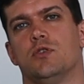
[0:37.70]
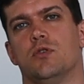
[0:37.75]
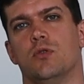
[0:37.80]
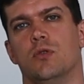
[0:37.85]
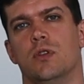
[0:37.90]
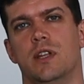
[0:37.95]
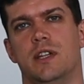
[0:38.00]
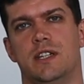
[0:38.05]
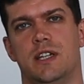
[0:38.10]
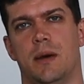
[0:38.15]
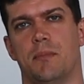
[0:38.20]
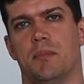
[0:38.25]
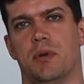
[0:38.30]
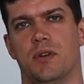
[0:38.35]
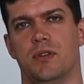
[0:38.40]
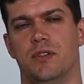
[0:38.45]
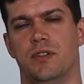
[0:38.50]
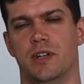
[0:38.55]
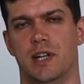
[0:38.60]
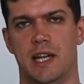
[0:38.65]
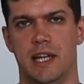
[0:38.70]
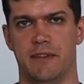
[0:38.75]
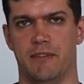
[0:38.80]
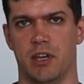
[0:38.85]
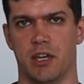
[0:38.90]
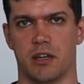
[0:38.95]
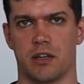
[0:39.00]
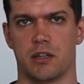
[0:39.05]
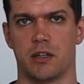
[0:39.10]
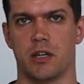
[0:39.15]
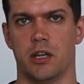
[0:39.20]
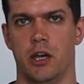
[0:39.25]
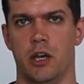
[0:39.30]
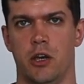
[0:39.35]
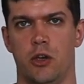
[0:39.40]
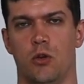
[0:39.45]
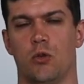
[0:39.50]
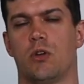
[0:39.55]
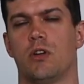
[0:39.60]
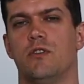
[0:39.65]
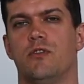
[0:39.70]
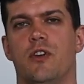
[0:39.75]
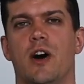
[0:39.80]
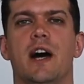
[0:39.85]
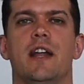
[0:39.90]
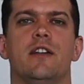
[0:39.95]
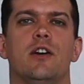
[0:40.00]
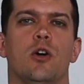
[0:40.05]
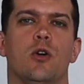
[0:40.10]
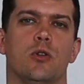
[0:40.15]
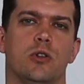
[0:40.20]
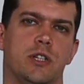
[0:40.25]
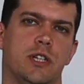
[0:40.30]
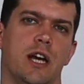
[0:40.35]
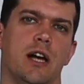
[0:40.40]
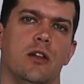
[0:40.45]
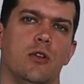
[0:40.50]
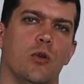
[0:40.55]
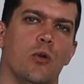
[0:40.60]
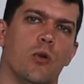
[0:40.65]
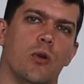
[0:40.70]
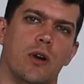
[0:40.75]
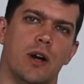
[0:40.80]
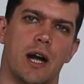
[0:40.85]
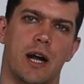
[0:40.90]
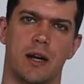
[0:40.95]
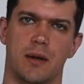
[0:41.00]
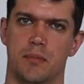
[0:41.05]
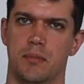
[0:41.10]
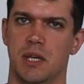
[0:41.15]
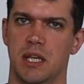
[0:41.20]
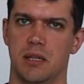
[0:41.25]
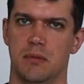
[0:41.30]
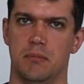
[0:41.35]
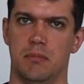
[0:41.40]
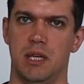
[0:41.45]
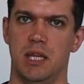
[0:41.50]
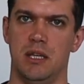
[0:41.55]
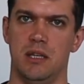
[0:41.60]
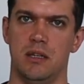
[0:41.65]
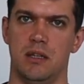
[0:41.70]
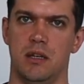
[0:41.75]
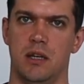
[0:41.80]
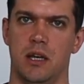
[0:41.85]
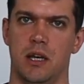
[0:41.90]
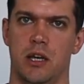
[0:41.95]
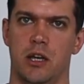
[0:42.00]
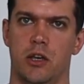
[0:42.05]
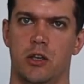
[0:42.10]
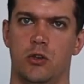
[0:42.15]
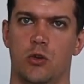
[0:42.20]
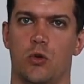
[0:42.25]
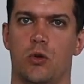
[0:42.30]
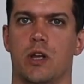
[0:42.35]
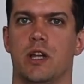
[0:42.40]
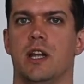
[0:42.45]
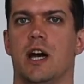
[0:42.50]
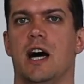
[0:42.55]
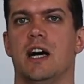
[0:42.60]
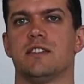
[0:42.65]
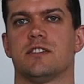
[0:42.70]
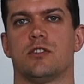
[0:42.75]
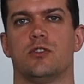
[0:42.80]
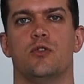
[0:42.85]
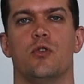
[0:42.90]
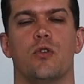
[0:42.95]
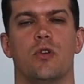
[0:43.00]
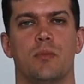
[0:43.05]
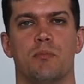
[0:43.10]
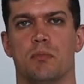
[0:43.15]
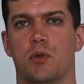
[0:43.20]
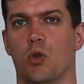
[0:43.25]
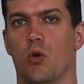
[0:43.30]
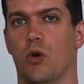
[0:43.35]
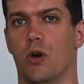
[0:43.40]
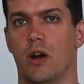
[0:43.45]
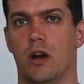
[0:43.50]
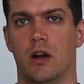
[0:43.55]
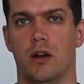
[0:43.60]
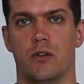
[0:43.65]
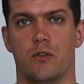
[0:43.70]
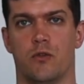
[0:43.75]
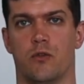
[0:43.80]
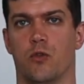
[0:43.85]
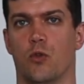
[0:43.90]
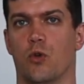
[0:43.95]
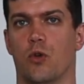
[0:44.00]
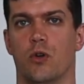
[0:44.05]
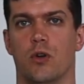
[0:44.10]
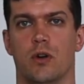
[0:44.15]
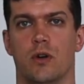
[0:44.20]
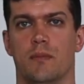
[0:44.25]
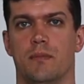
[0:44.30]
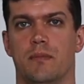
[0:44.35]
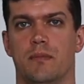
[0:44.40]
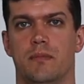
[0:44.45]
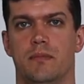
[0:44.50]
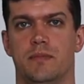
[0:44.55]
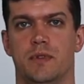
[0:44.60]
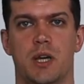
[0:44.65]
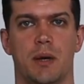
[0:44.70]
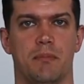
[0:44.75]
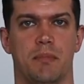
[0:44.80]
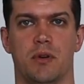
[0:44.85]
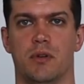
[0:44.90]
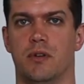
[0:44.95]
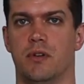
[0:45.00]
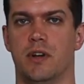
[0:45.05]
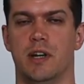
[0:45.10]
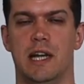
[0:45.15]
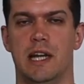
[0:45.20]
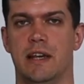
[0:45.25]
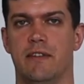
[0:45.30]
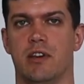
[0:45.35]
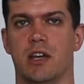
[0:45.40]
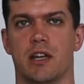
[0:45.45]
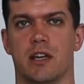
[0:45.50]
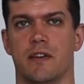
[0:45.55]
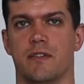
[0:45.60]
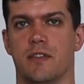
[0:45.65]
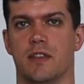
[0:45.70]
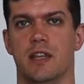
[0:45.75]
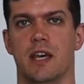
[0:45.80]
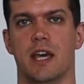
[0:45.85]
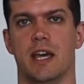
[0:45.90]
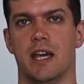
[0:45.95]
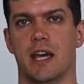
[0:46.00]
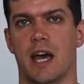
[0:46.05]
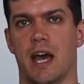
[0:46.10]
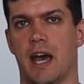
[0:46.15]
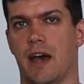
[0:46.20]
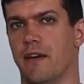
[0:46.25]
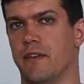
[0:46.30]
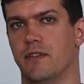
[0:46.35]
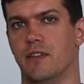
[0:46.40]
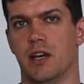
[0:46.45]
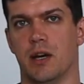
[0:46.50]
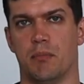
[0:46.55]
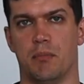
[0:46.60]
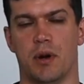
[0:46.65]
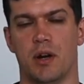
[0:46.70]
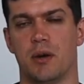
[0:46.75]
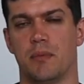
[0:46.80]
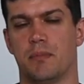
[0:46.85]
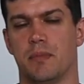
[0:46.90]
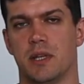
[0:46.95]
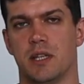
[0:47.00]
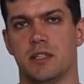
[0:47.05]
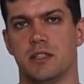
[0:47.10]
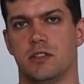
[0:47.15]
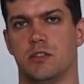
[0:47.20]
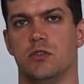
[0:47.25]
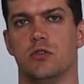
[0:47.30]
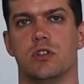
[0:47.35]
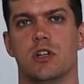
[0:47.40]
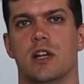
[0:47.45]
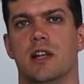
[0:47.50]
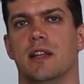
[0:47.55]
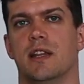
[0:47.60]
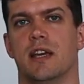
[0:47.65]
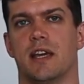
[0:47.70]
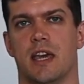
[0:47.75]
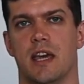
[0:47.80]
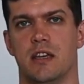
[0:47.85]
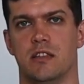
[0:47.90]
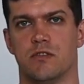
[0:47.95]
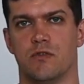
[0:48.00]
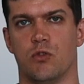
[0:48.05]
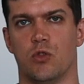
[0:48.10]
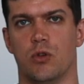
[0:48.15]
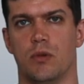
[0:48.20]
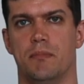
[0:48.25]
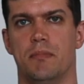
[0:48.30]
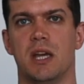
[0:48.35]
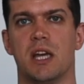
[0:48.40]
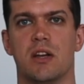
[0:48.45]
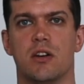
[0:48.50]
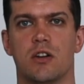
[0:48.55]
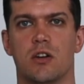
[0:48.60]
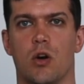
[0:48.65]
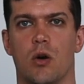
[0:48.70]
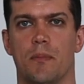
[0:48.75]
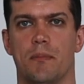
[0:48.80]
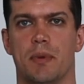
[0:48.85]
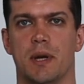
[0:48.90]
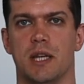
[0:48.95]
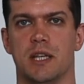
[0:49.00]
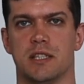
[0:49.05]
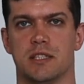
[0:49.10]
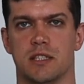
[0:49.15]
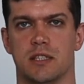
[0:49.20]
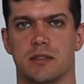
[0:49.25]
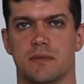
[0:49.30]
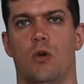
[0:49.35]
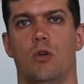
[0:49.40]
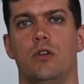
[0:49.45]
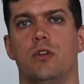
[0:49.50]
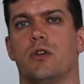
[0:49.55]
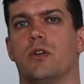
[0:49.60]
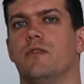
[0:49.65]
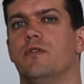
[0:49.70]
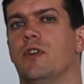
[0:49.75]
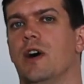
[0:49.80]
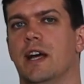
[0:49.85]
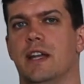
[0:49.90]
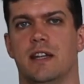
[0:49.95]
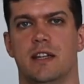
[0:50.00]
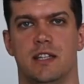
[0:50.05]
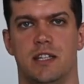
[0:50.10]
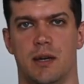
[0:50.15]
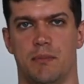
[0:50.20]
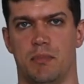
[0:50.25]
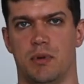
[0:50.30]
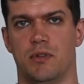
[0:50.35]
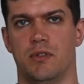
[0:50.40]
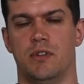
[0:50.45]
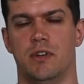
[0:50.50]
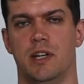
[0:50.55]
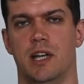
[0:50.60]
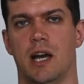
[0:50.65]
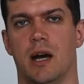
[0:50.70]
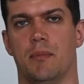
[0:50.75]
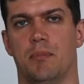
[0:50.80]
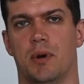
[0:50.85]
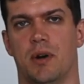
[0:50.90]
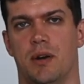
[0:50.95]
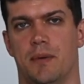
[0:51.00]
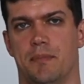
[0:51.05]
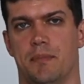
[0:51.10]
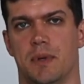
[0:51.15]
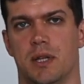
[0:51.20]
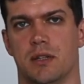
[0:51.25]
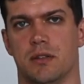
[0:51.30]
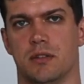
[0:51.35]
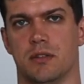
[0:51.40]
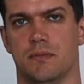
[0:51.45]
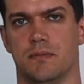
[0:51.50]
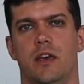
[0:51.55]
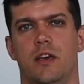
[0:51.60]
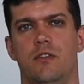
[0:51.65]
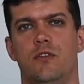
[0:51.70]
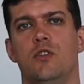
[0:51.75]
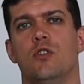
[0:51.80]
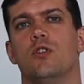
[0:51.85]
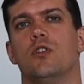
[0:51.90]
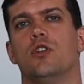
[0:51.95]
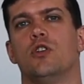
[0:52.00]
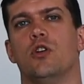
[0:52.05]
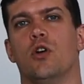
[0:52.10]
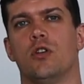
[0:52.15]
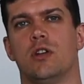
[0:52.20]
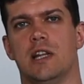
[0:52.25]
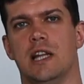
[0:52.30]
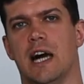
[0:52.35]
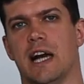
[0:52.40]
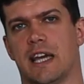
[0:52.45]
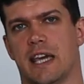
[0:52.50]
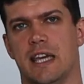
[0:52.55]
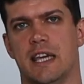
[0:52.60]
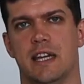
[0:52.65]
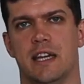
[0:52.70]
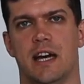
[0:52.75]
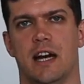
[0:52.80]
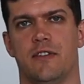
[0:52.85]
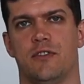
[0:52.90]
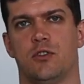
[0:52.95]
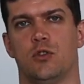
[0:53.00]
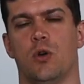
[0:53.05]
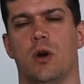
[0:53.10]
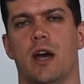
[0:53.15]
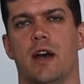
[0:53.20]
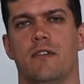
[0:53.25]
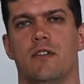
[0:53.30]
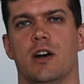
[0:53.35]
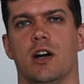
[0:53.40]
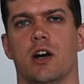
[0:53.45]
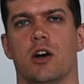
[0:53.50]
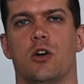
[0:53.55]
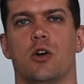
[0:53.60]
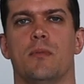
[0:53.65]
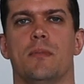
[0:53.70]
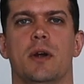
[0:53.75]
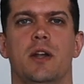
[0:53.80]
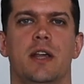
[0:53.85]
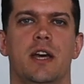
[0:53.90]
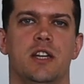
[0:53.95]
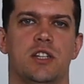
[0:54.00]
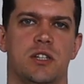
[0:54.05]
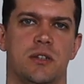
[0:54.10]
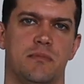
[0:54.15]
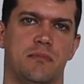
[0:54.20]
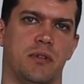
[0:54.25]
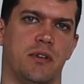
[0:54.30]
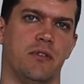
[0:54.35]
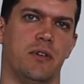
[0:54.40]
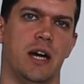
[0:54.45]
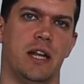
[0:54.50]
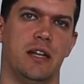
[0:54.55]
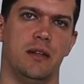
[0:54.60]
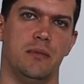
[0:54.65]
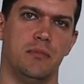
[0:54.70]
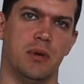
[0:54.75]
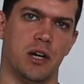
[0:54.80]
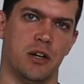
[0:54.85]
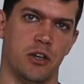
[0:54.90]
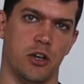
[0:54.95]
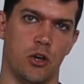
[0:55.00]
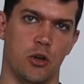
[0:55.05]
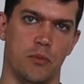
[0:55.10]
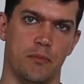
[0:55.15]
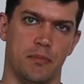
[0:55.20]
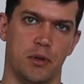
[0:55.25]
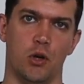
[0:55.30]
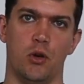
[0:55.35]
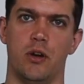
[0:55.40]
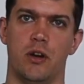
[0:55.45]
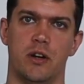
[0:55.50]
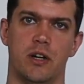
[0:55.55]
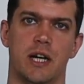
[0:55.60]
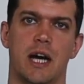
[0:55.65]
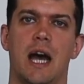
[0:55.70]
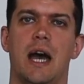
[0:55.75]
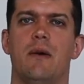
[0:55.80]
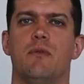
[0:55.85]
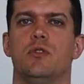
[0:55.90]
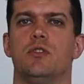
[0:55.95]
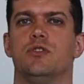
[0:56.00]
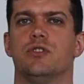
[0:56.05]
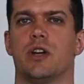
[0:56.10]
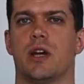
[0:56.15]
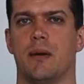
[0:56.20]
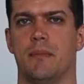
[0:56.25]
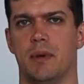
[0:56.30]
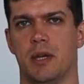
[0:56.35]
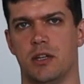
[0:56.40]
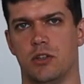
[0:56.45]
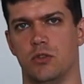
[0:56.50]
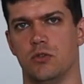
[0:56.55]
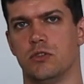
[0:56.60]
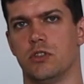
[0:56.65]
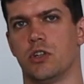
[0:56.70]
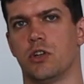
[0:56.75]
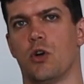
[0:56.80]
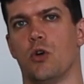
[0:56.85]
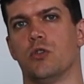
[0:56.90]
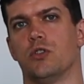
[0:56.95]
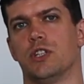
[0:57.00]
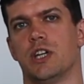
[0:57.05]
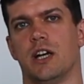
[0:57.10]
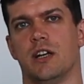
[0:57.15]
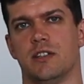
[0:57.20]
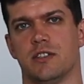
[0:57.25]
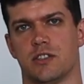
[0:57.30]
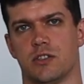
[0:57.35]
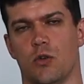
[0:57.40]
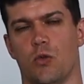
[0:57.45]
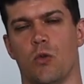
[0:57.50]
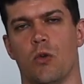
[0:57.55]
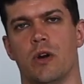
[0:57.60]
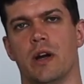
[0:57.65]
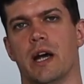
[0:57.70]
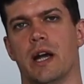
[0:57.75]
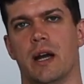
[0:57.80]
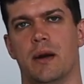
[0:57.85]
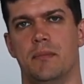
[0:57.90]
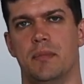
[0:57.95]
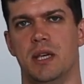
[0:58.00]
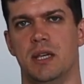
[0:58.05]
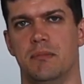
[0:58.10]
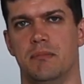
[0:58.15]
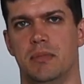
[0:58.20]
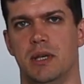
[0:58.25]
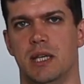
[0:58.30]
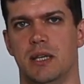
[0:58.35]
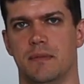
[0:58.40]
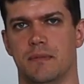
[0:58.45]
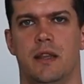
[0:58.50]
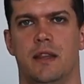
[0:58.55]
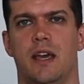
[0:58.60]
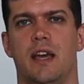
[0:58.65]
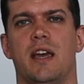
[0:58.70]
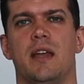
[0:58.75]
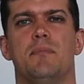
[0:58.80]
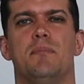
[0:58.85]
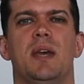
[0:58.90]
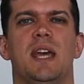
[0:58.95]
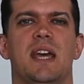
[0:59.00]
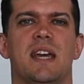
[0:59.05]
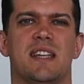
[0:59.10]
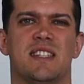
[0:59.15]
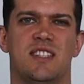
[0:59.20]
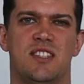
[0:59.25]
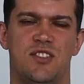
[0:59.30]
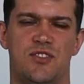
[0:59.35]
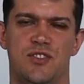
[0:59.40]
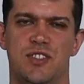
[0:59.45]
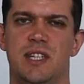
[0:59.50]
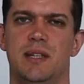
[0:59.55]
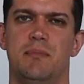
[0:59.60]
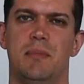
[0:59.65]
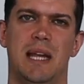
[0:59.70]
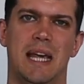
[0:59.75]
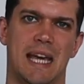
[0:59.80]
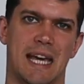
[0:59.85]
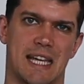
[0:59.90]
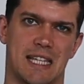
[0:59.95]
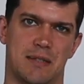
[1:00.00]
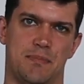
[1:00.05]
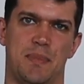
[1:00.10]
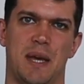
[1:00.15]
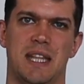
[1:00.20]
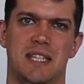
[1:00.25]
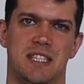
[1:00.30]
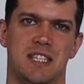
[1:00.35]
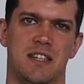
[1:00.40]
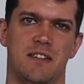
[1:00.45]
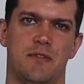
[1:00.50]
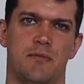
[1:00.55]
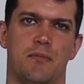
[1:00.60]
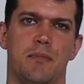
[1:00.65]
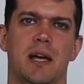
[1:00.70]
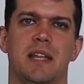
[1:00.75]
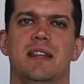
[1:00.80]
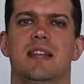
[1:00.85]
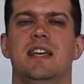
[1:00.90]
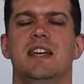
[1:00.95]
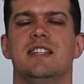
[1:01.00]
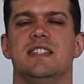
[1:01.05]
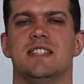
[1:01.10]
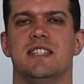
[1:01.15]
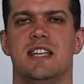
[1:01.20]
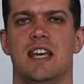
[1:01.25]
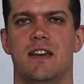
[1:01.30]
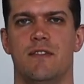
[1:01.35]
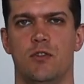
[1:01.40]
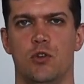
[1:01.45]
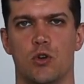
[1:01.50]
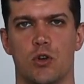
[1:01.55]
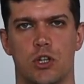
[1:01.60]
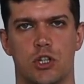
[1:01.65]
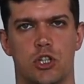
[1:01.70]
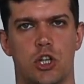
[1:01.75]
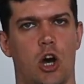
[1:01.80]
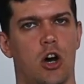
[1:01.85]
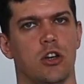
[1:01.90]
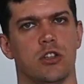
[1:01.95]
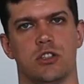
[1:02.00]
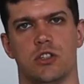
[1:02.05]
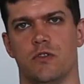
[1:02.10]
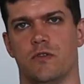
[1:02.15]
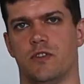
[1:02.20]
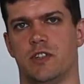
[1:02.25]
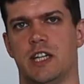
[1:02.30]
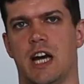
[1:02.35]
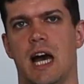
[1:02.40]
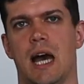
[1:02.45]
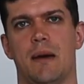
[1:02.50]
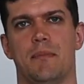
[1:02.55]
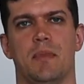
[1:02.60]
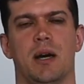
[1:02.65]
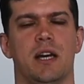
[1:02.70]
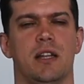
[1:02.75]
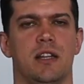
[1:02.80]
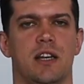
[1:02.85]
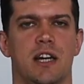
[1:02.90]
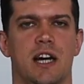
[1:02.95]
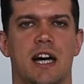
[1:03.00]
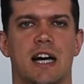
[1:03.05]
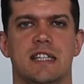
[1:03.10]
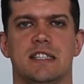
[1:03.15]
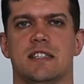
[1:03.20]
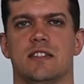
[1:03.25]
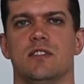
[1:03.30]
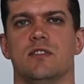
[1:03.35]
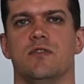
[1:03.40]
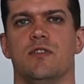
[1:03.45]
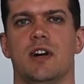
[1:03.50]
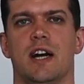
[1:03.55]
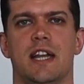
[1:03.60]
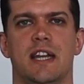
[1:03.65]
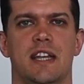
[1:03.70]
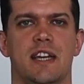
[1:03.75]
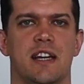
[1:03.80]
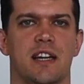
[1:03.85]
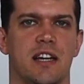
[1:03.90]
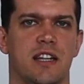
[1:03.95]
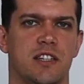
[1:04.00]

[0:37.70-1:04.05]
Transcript: to the temporary living. You can find a hotel or Airbnb. You can ask your employer for temporary living if they have the apartments, usually the case for bigger companies, or you can find a temporary apartment. If you are not lucky enough to have accommodation provided by your employer, I would recommend using hotels or Airbnb. They can be extremely expensive, but they save you tons of time and a hassle finding